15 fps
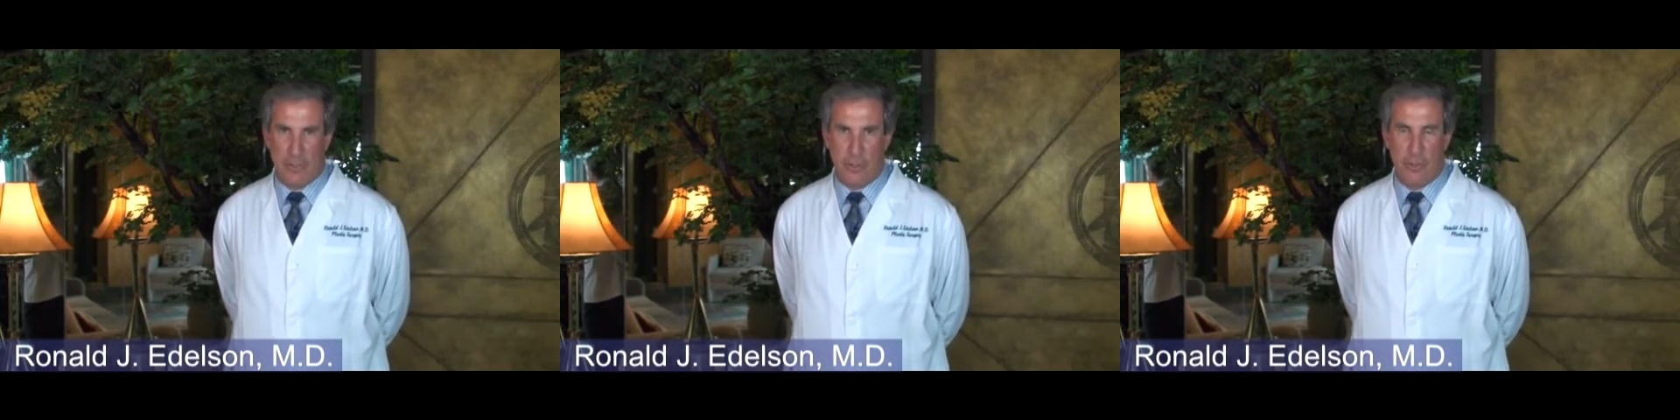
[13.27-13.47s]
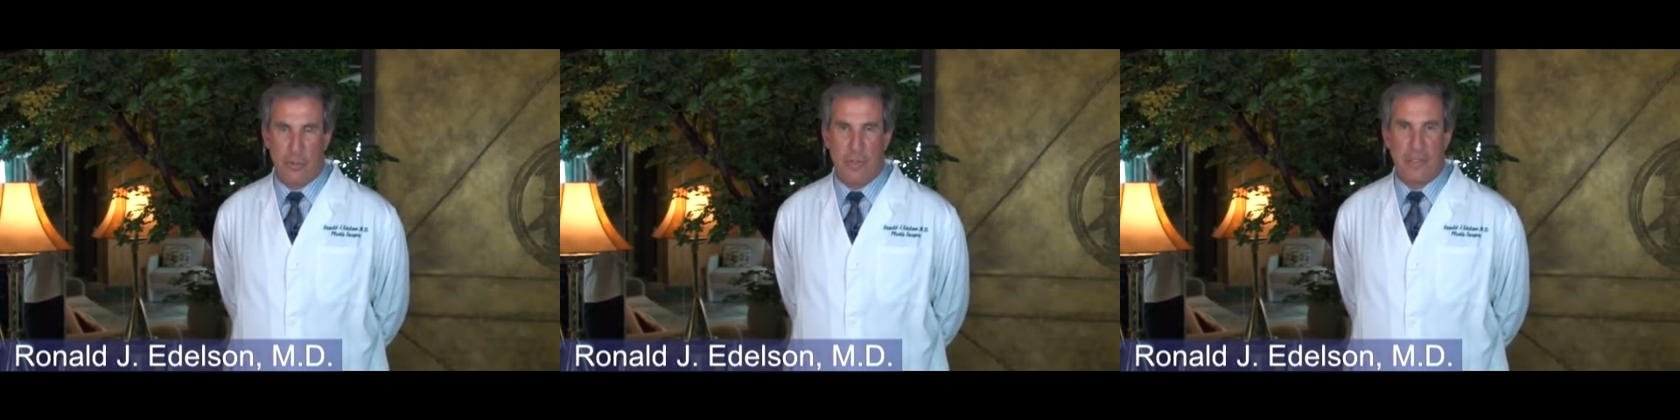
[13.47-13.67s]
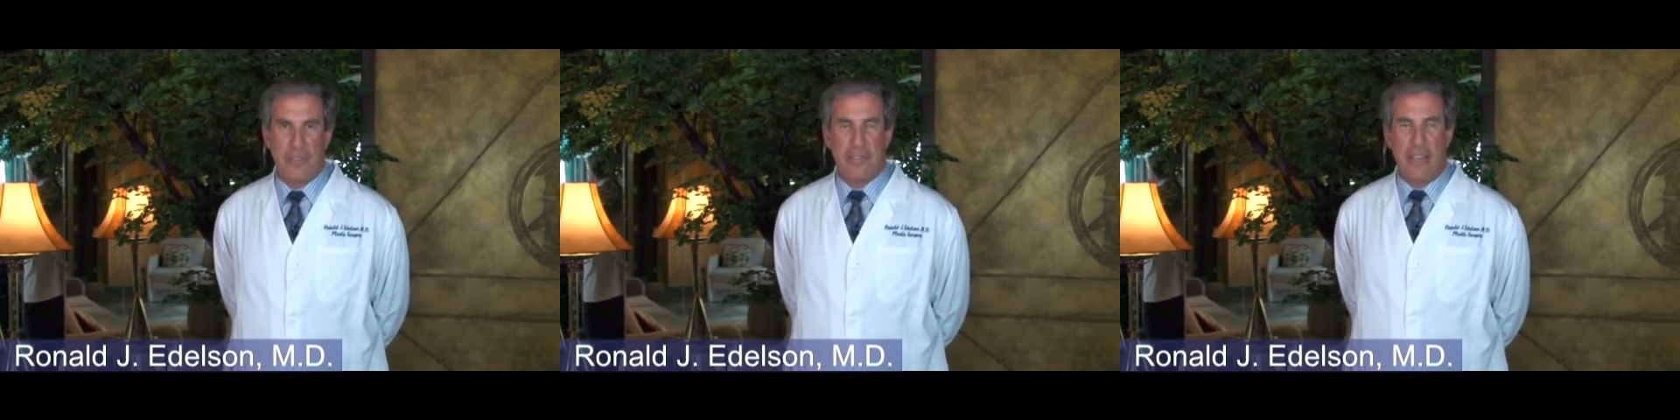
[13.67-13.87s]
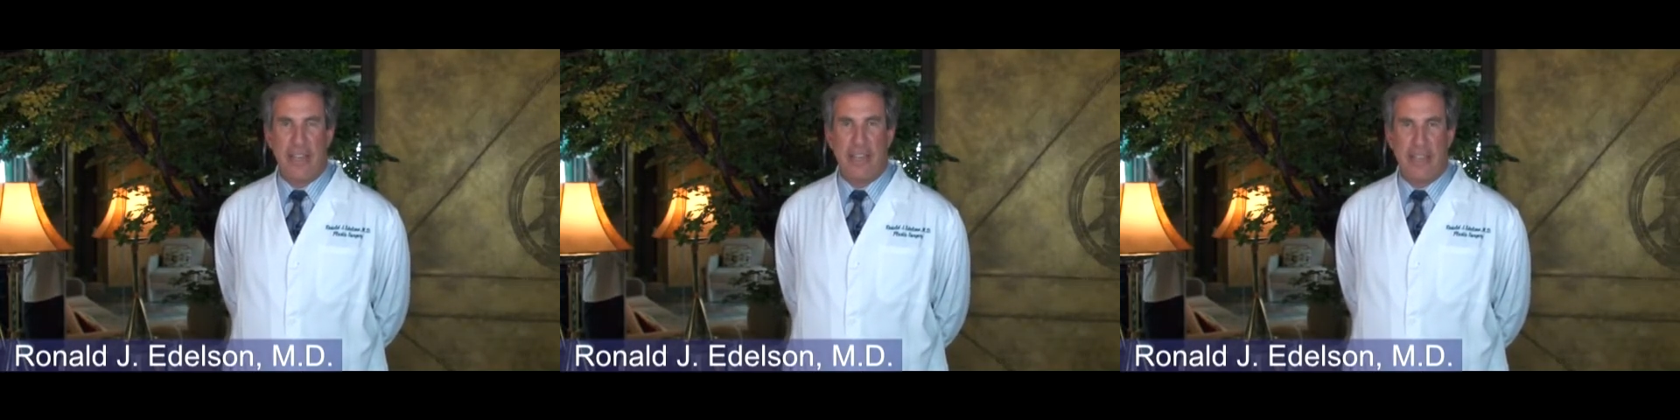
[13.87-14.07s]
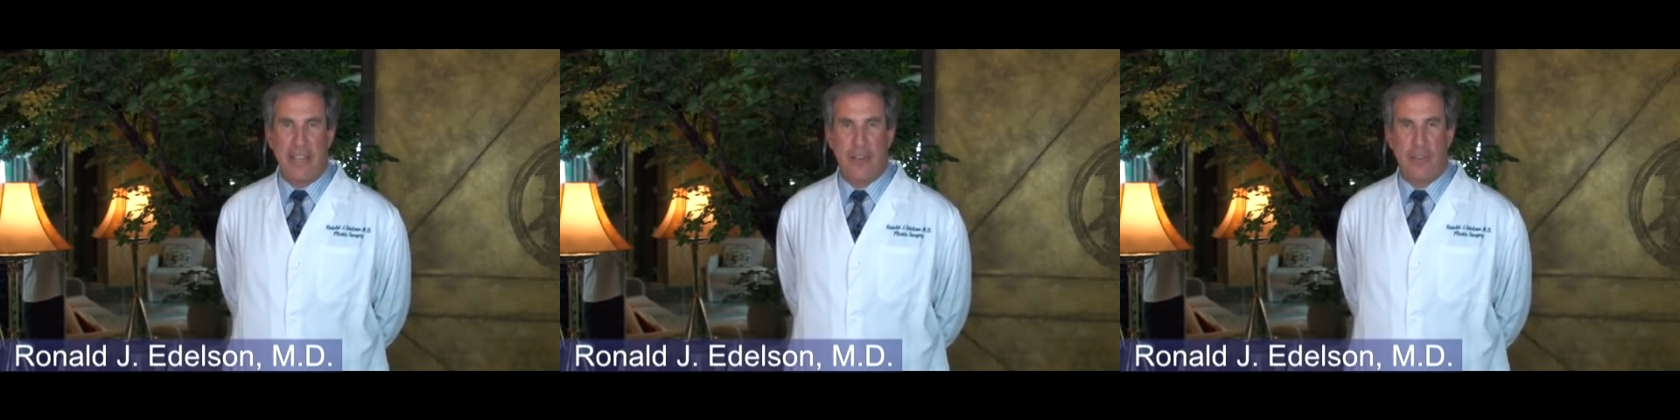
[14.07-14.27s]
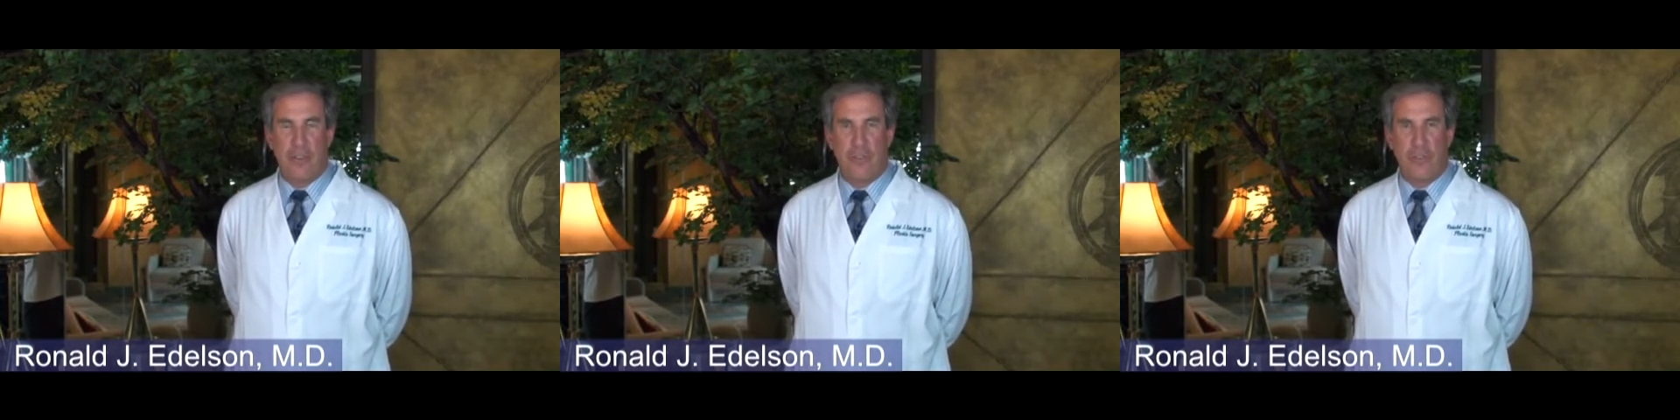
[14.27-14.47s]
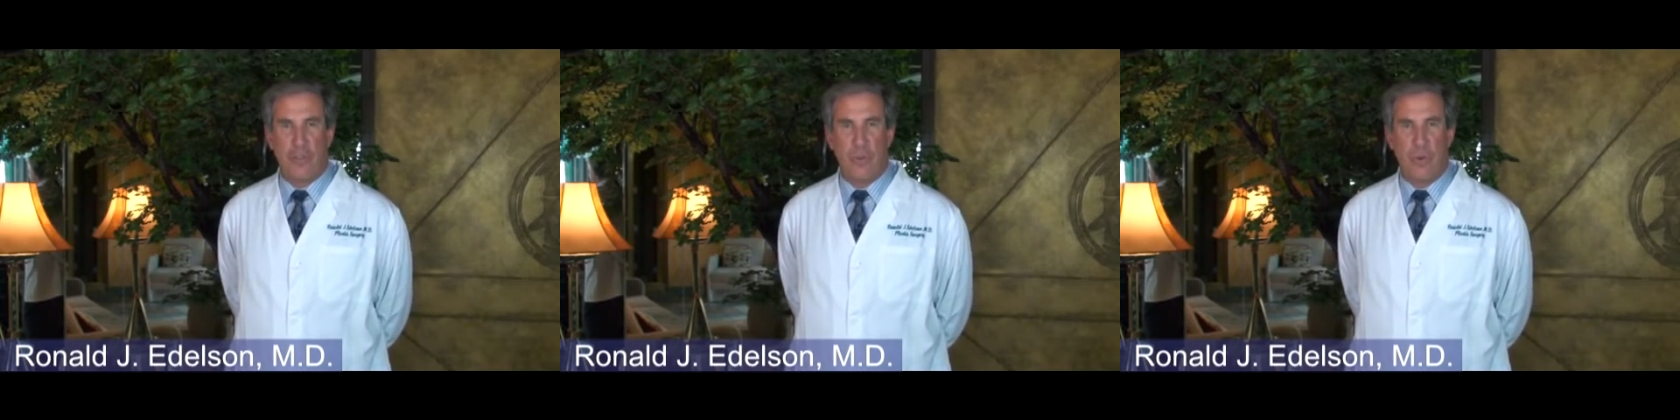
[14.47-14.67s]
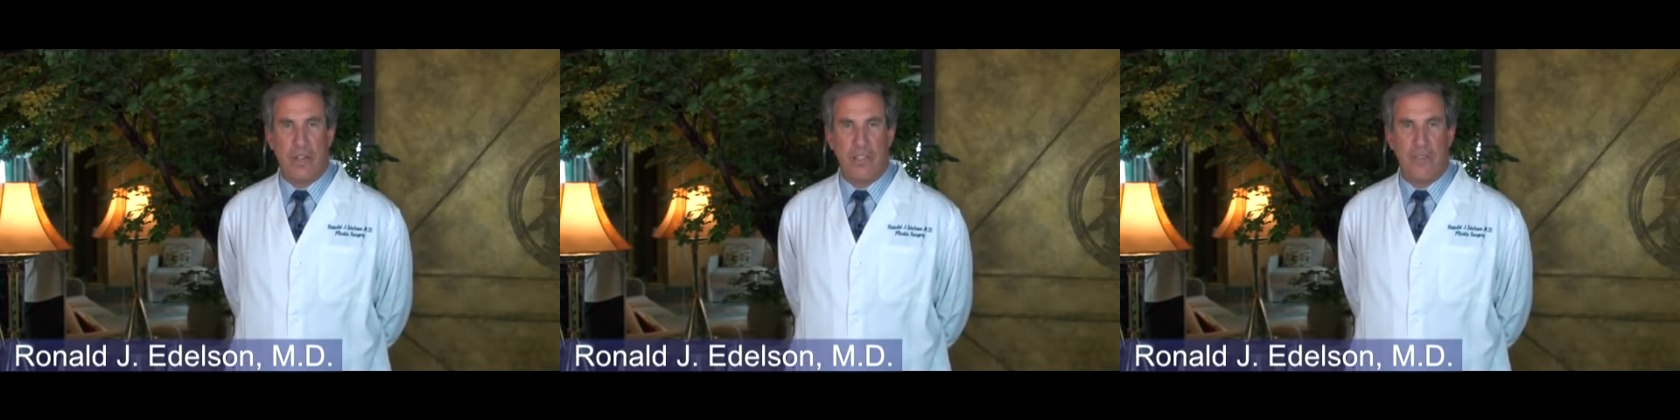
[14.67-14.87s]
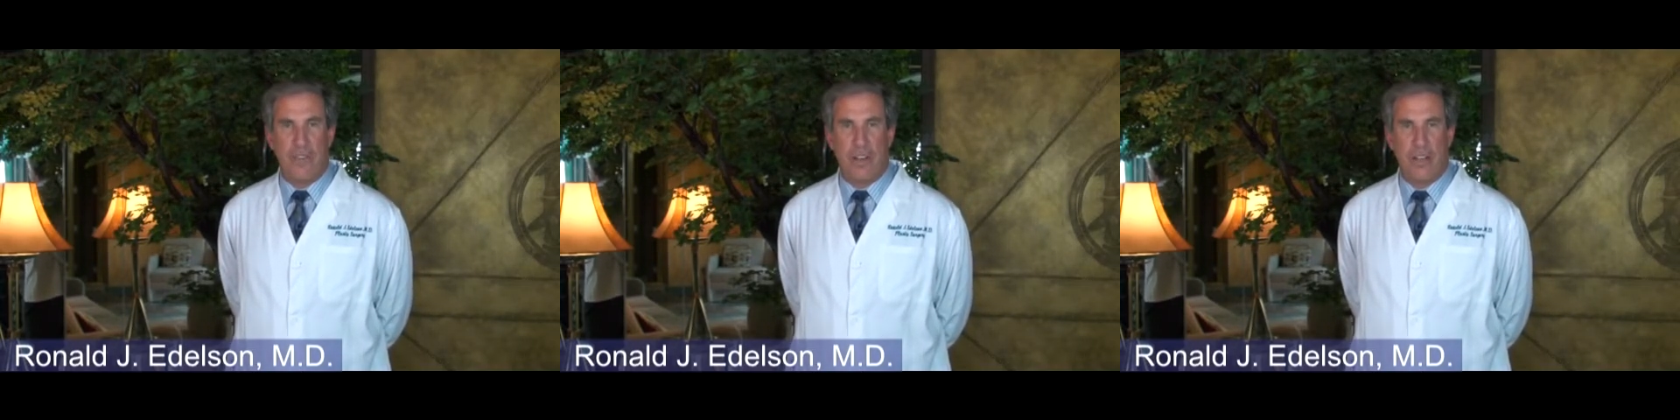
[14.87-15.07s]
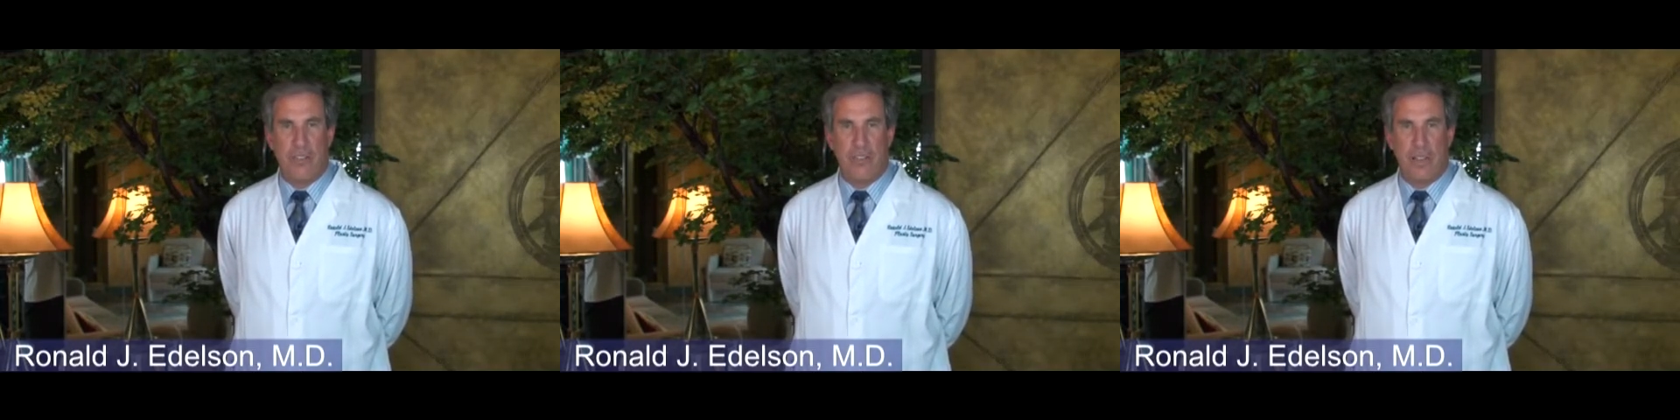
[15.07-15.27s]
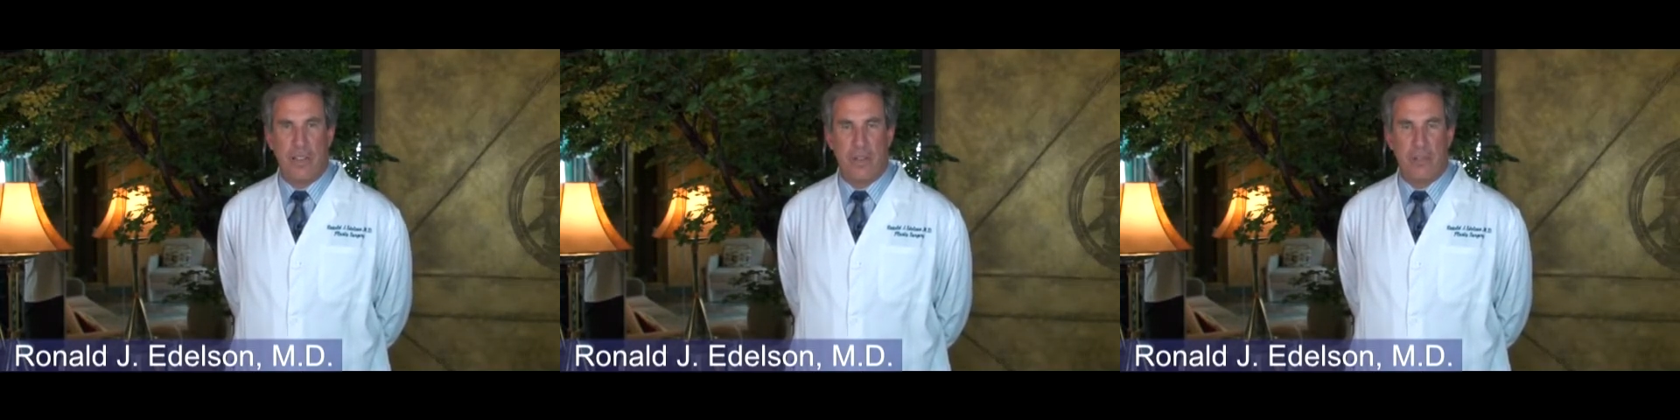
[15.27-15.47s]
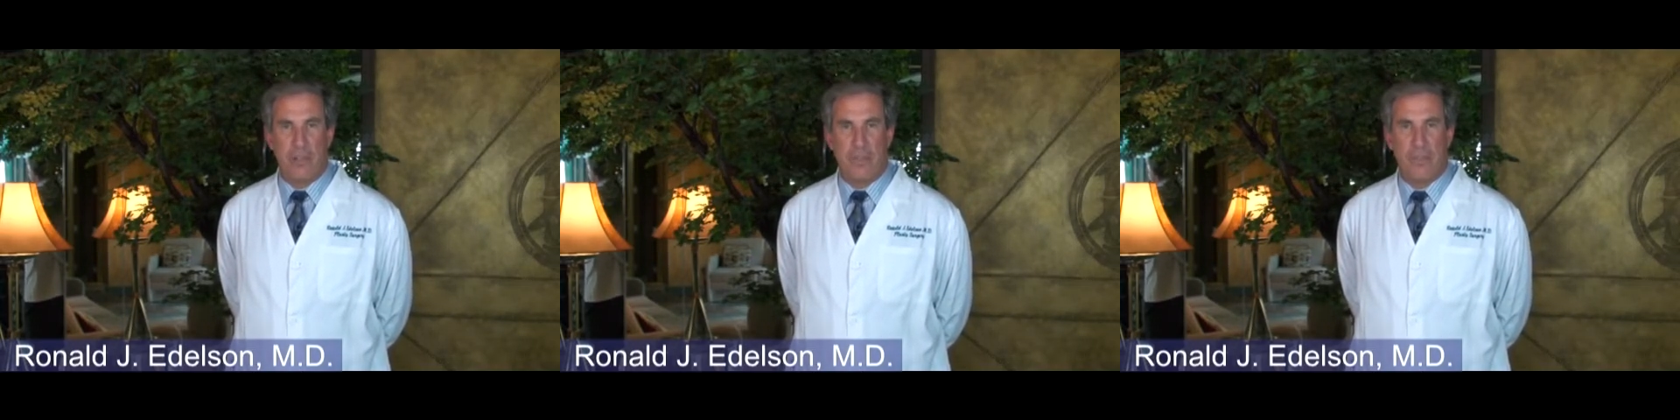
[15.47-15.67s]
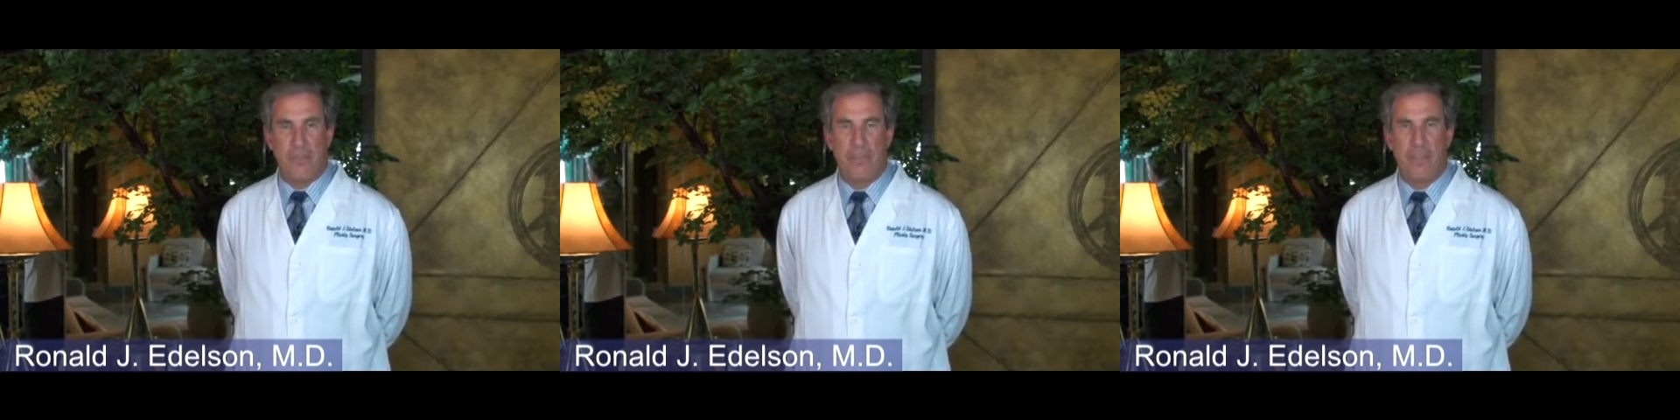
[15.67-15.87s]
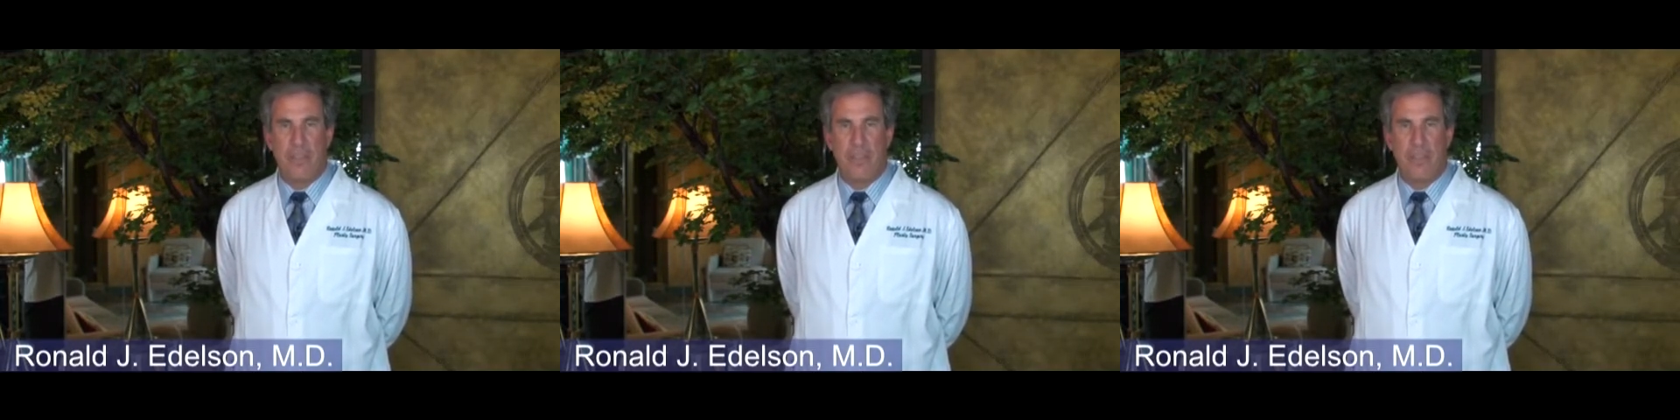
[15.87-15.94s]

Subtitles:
surgery in San Diego for 25 years.